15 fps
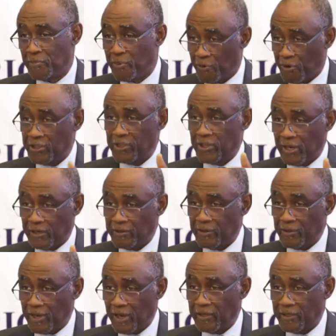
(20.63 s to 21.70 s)
Poorest
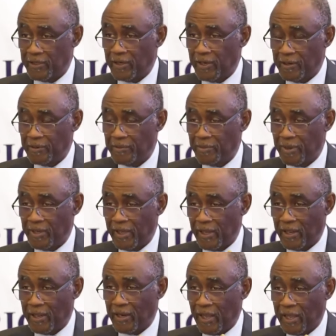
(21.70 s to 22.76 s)
continent, but yet
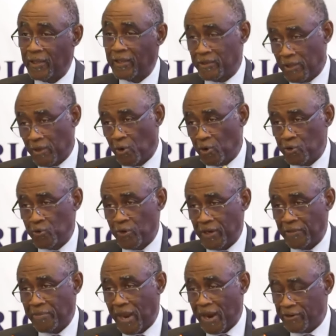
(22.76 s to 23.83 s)
also an
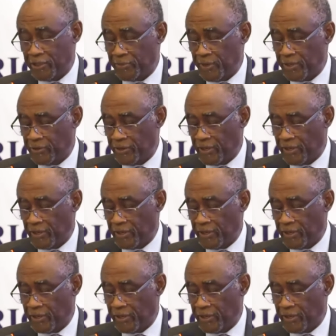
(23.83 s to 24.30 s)
embarrassment to the